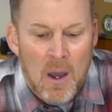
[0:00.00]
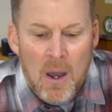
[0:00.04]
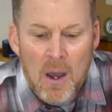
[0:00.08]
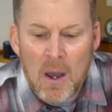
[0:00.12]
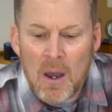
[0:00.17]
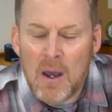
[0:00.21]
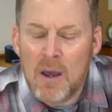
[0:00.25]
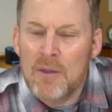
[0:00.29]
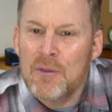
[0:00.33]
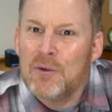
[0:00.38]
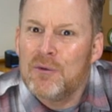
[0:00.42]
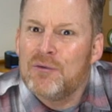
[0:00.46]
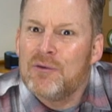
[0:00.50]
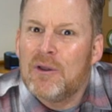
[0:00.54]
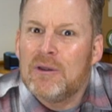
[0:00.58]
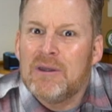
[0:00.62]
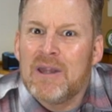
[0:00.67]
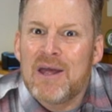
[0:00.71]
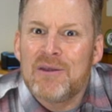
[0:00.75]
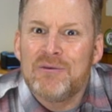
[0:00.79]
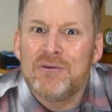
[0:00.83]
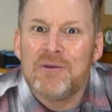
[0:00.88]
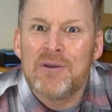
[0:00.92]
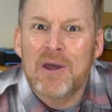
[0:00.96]
There's a
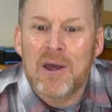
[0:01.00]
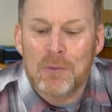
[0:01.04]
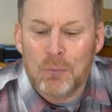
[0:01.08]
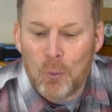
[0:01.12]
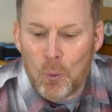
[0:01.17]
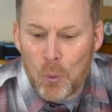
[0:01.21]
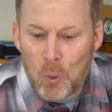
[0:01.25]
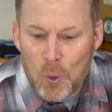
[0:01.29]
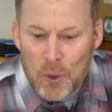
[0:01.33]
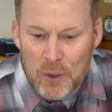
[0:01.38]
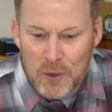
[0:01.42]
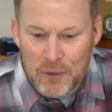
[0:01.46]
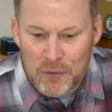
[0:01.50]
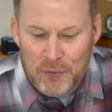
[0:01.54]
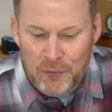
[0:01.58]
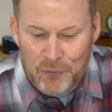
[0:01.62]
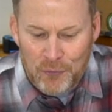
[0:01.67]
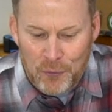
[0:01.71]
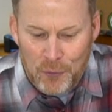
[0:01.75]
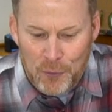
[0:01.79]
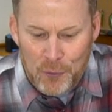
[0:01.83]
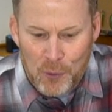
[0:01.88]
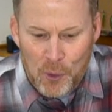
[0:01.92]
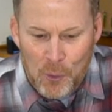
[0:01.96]
lesson on word
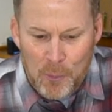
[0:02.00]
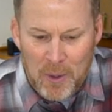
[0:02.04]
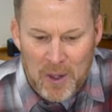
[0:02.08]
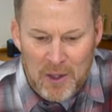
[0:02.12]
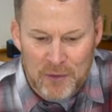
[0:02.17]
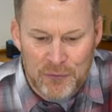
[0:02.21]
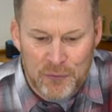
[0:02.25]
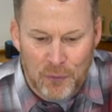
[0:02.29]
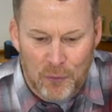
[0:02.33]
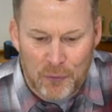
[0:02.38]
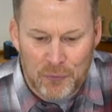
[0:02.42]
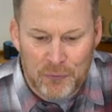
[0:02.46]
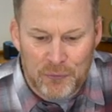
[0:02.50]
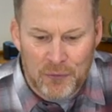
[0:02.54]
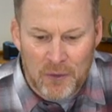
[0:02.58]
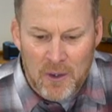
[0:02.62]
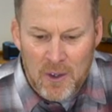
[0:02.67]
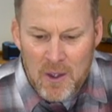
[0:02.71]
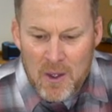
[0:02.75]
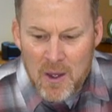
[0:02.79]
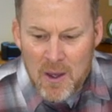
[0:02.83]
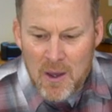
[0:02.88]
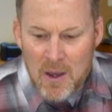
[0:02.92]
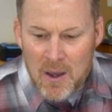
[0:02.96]
circle puzzles.
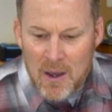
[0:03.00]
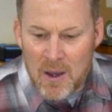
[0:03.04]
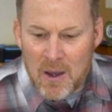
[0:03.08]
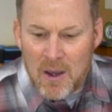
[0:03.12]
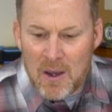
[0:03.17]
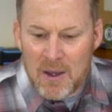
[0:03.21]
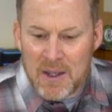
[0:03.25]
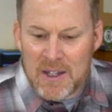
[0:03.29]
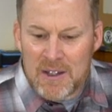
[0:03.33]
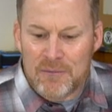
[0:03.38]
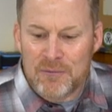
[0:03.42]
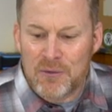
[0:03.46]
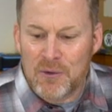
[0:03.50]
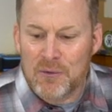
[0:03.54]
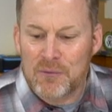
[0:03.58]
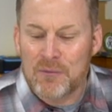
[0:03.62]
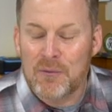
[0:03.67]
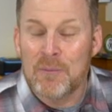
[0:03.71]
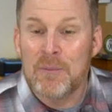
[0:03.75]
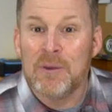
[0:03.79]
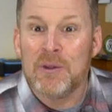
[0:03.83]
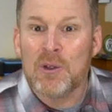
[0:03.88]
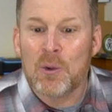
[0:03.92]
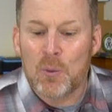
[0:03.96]
If you're
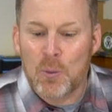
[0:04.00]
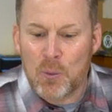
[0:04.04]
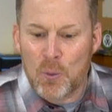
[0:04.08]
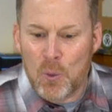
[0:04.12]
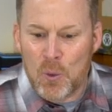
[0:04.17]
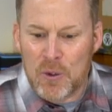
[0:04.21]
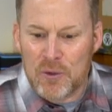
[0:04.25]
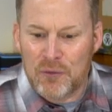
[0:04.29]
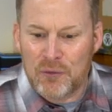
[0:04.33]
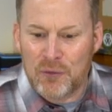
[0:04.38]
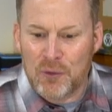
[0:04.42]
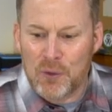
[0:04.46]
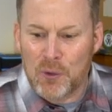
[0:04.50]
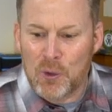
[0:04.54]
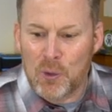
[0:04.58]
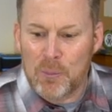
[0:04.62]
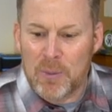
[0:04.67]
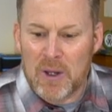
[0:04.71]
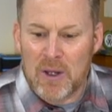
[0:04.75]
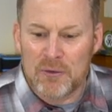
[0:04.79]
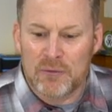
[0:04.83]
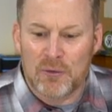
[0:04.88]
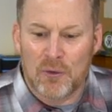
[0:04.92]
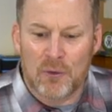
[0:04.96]
familiar with word circle
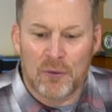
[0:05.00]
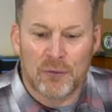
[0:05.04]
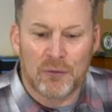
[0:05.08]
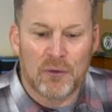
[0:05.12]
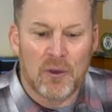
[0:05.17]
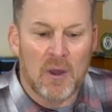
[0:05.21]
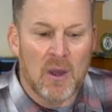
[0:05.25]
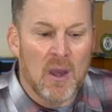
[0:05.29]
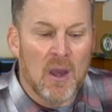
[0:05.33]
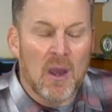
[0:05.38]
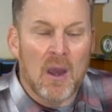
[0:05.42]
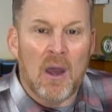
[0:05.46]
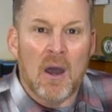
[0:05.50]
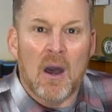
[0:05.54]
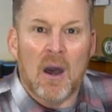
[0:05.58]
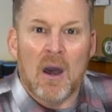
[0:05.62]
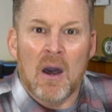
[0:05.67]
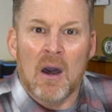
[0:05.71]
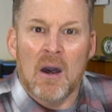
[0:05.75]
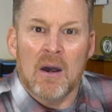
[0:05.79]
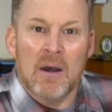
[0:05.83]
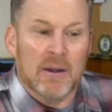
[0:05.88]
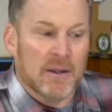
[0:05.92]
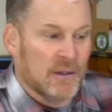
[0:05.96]
puzzles,
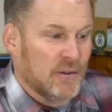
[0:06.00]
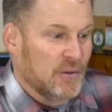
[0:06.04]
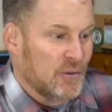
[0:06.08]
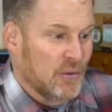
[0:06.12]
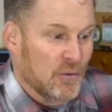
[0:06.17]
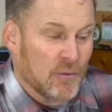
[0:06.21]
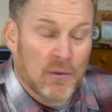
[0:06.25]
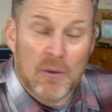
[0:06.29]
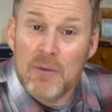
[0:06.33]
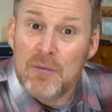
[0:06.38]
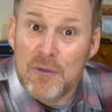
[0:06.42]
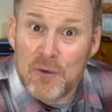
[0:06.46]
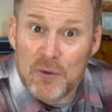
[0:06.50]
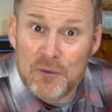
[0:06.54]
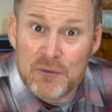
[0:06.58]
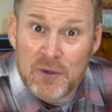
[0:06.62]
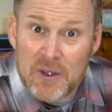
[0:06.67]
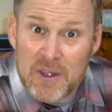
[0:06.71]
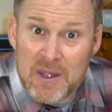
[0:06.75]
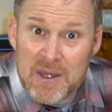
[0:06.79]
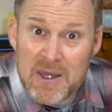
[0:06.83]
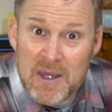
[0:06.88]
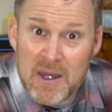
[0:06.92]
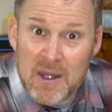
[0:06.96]
there's a
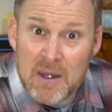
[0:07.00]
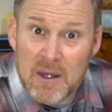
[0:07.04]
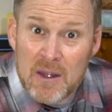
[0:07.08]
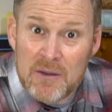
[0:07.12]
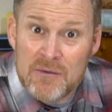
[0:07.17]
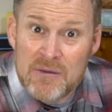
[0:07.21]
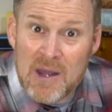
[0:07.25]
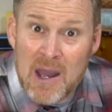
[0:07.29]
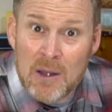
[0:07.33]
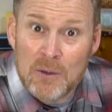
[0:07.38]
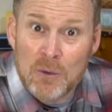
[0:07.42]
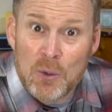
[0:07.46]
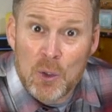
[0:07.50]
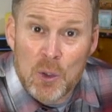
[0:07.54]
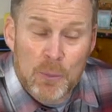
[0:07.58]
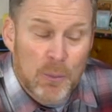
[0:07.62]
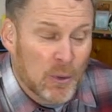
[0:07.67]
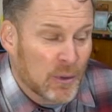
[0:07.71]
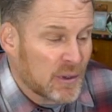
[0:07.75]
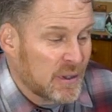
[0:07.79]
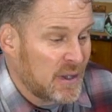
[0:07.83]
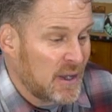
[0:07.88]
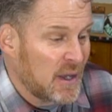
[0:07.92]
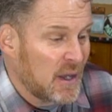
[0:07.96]
kit, a
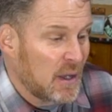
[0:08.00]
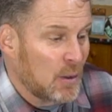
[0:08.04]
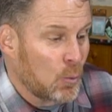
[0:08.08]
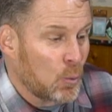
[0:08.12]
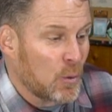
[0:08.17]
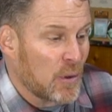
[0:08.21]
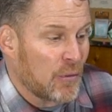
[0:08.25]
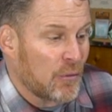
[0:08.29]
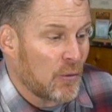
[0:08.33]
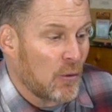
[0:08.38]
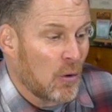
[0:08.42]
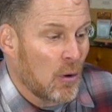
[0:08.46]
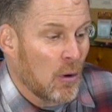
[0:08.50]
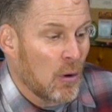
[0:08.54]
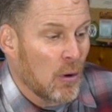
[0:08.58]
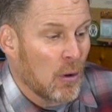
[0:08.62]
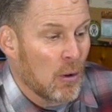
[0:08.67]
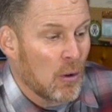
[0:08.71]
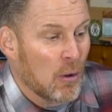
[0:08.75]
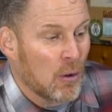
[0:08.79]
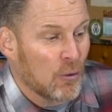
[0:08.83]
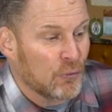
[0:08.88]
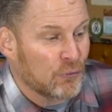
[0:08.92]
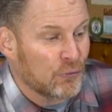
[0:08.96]
downloadable kit with
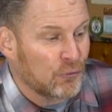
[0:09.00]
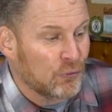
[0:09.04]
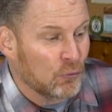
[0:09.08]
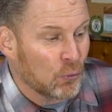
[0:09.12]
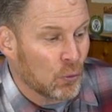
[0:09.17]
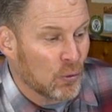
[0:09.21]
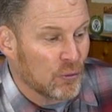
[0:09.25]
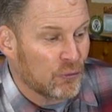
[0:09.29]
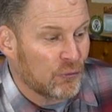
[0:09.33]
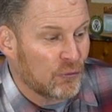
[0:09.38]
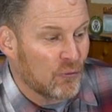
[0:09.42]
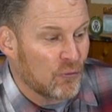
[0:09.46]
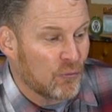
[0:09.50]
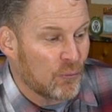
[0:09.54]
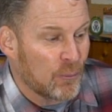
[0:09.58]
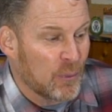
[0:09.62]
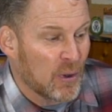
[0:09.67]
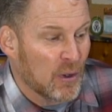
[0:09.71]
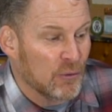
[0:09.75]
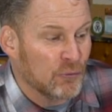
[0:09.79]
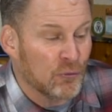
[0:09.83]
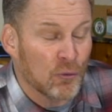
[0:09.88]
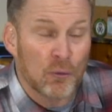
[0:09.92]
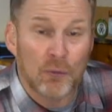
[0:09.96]
all sorts of
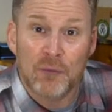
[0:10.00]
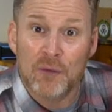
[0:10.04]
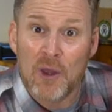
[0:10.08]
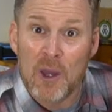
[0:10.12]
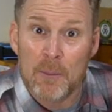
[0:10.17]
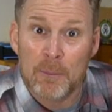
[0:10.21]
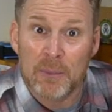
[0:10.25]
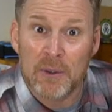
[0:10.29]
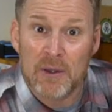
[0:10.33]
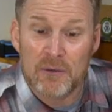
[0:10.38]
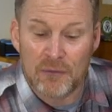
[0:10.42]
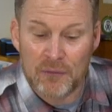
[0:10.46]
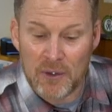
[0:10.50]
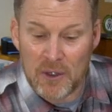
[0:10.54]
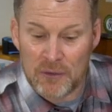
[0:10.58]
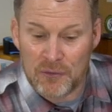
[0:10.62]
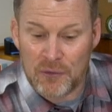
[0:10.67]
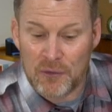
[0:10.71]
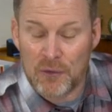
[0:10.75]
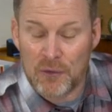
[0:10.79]
puzzle templates that